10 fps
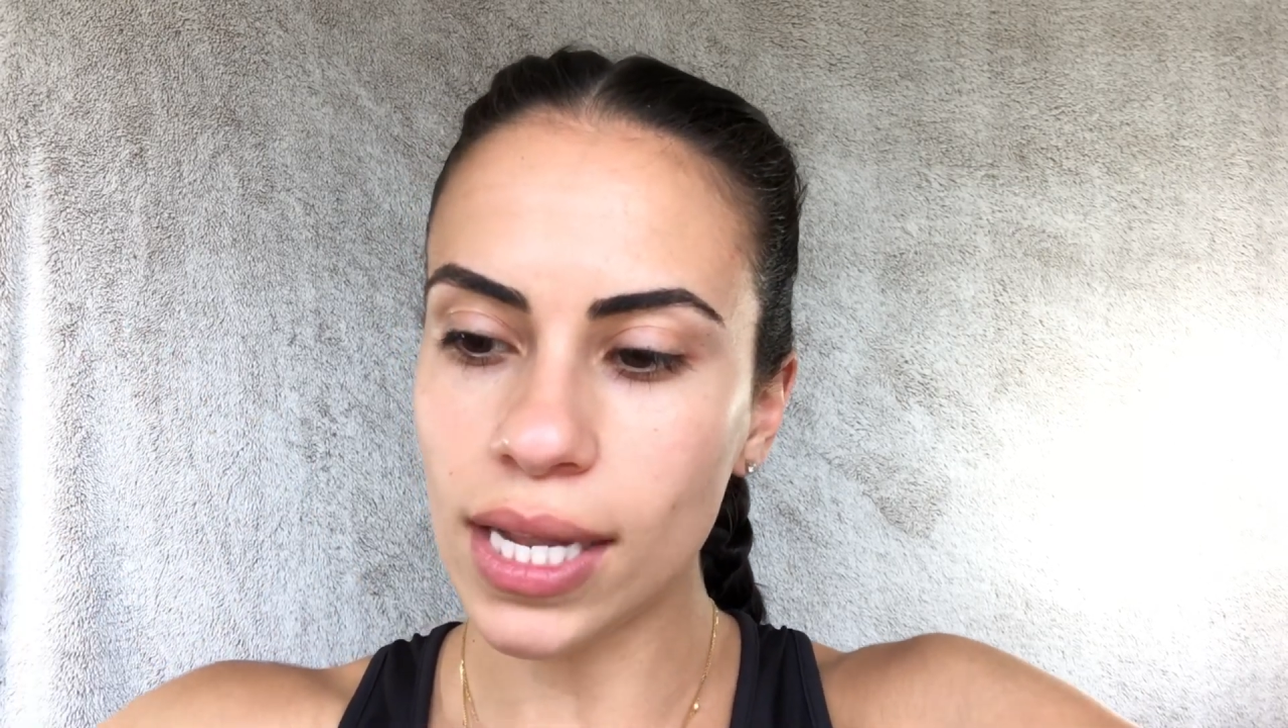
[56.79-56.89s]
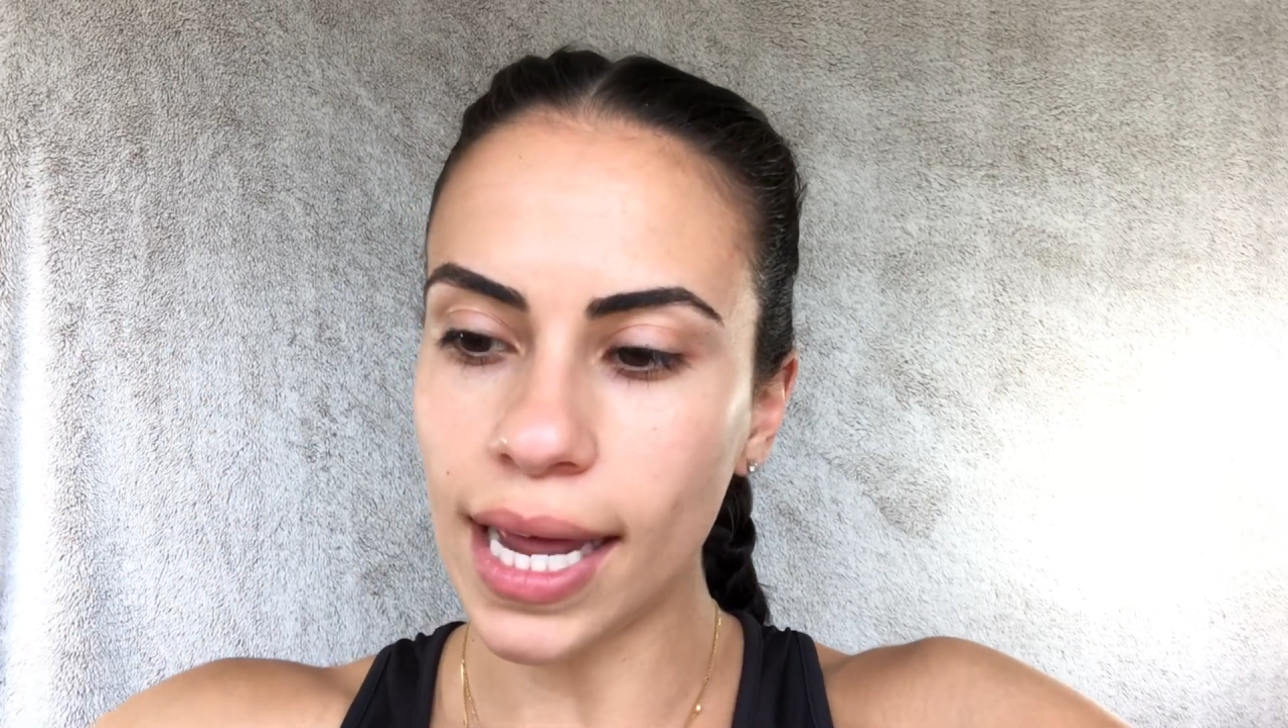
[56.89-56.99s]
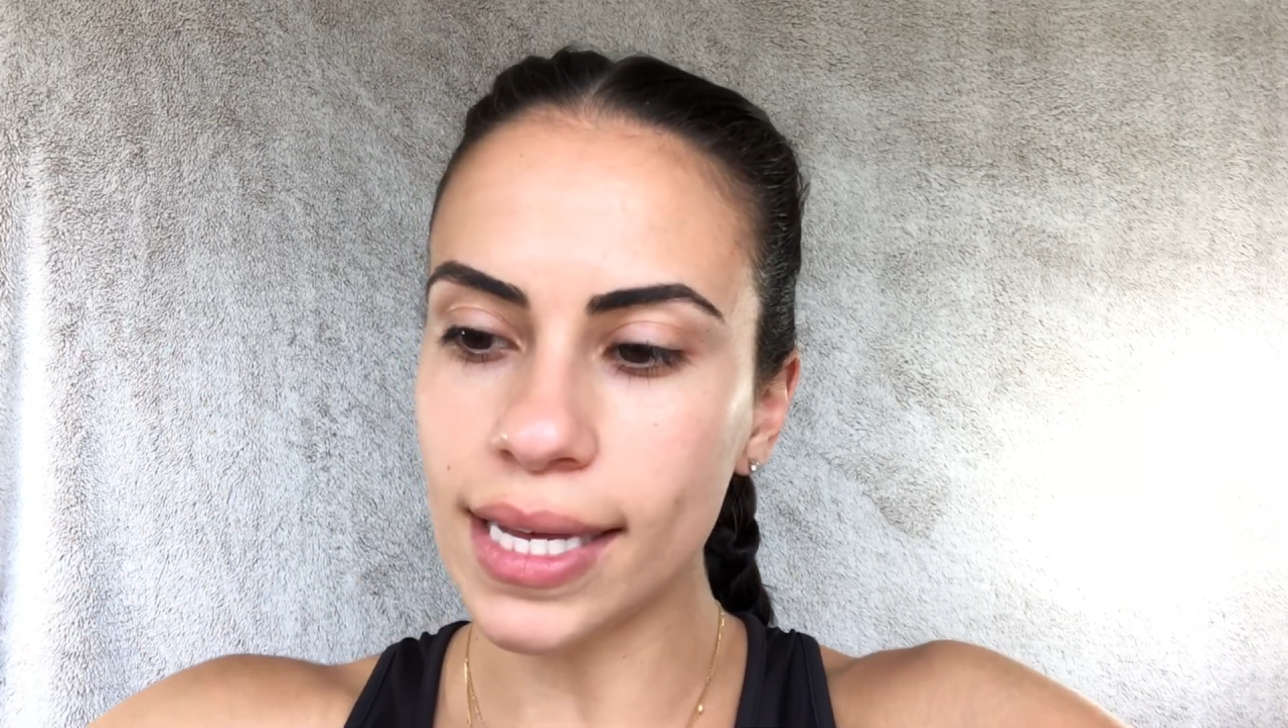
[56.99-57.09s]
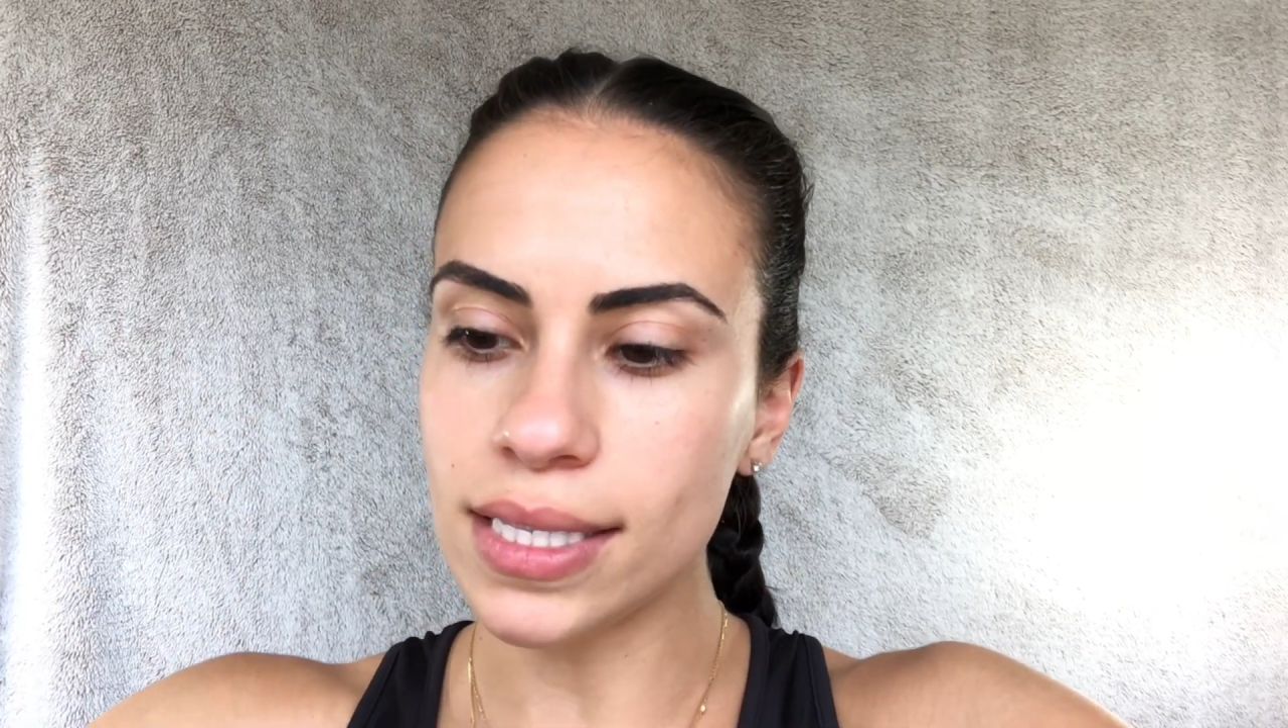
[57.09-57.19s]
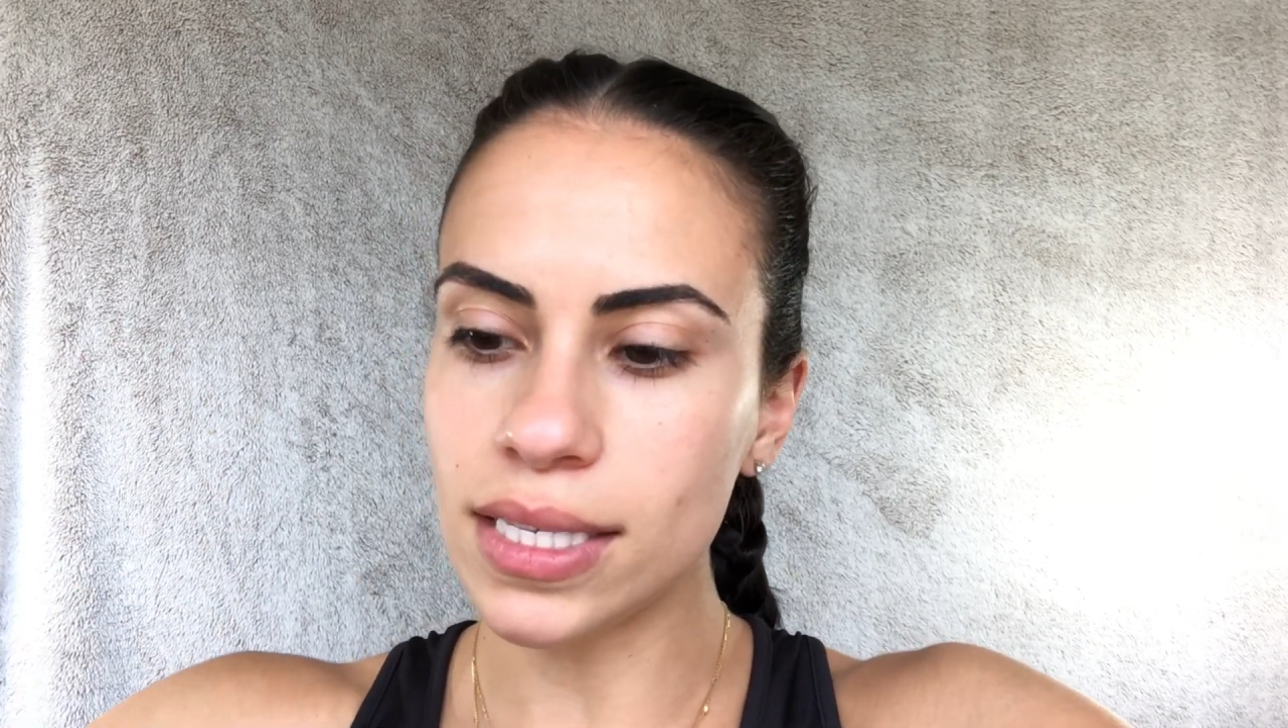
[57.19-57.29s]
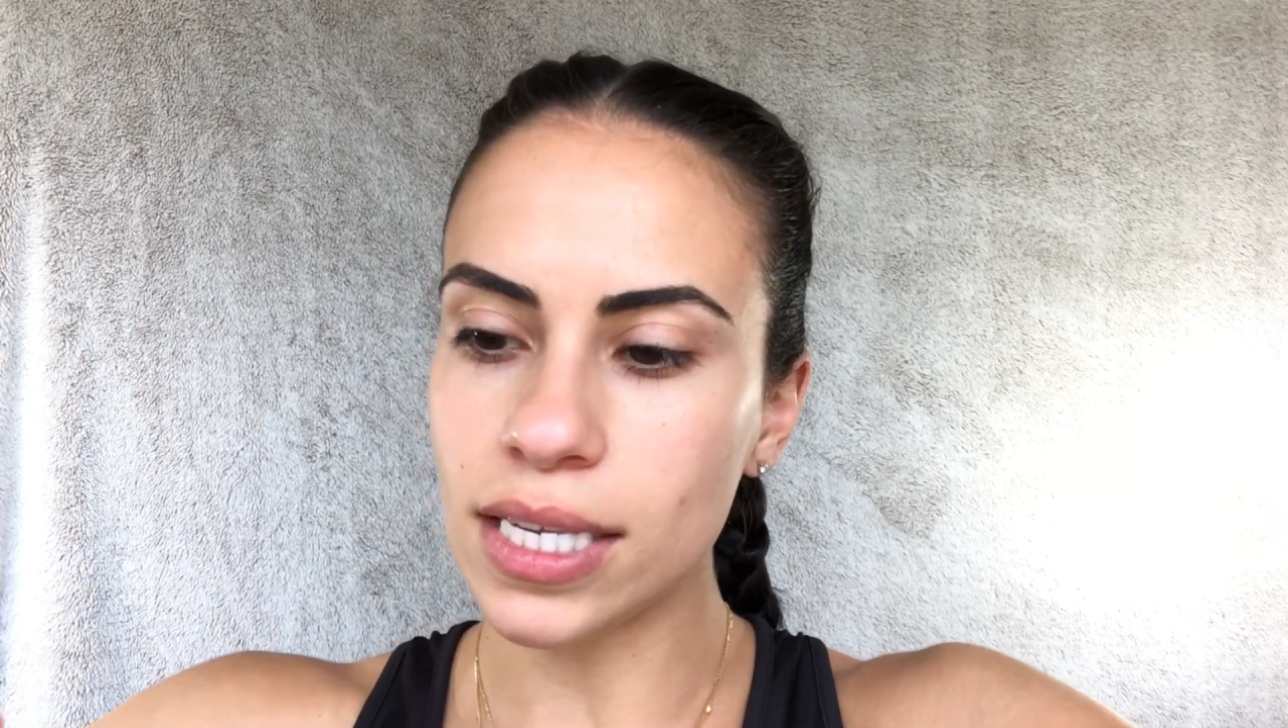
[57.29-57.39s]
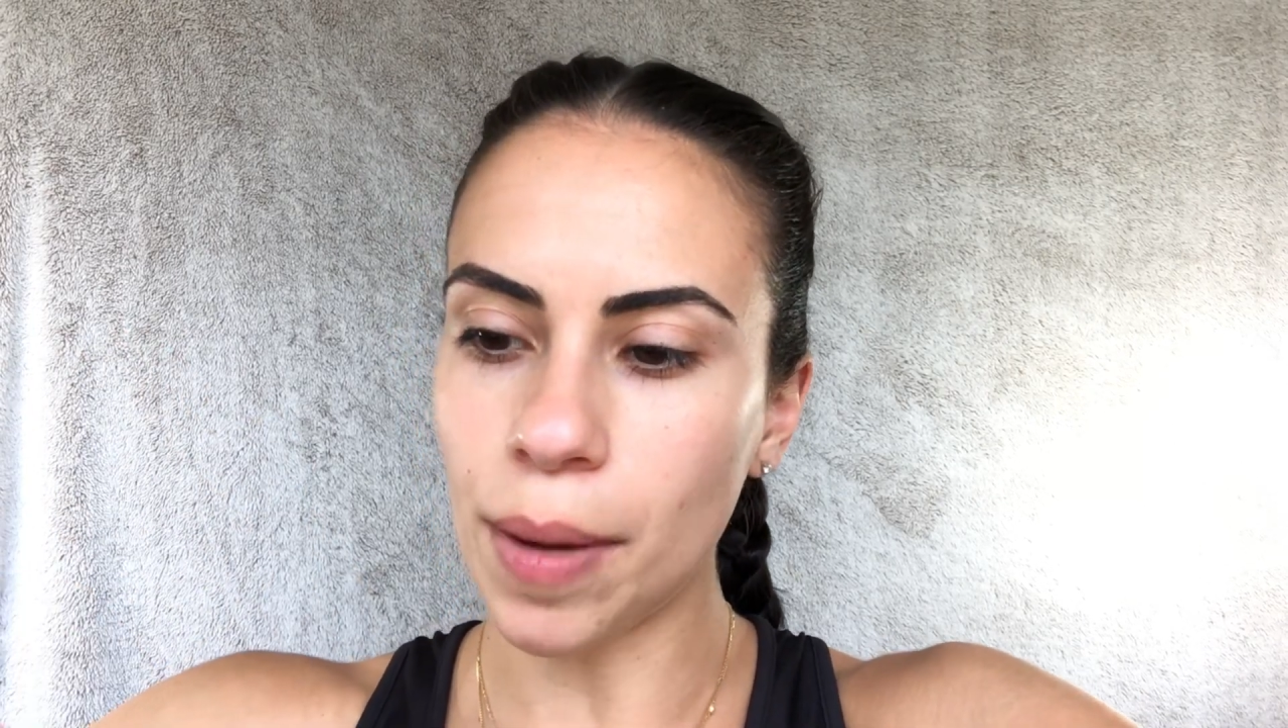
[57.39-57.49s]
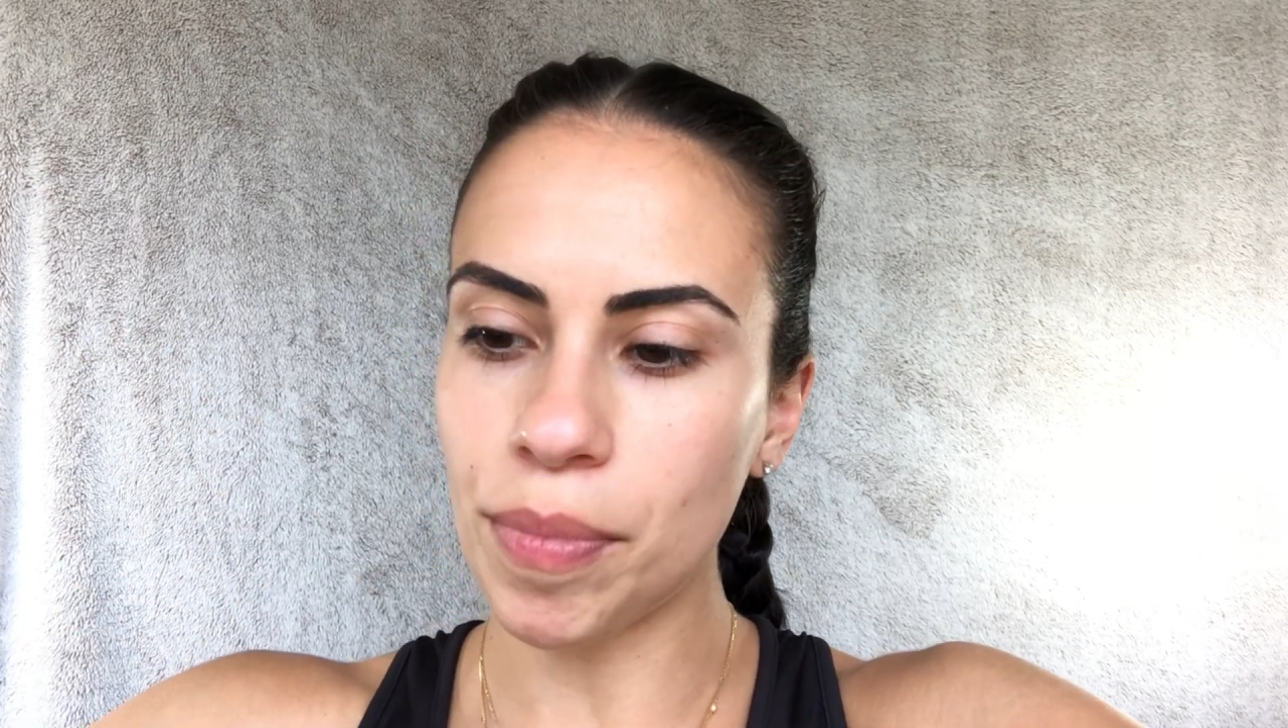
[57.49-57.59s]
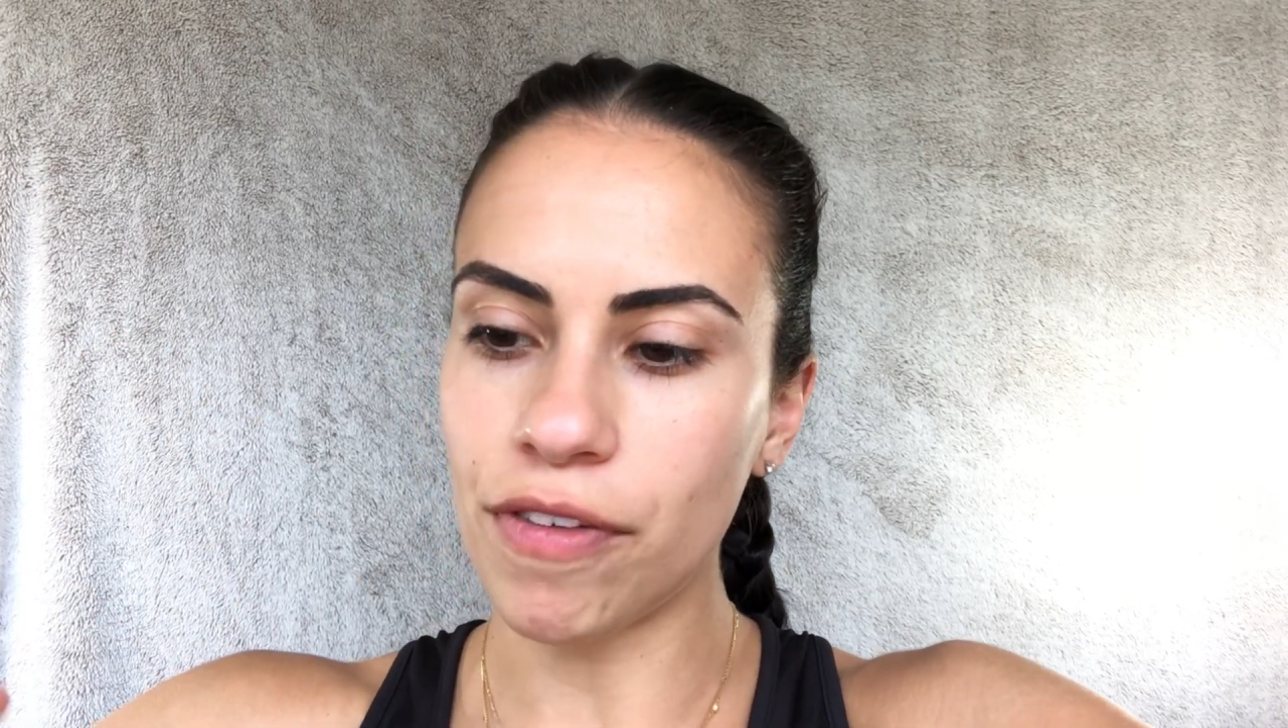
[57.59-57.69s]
lightens up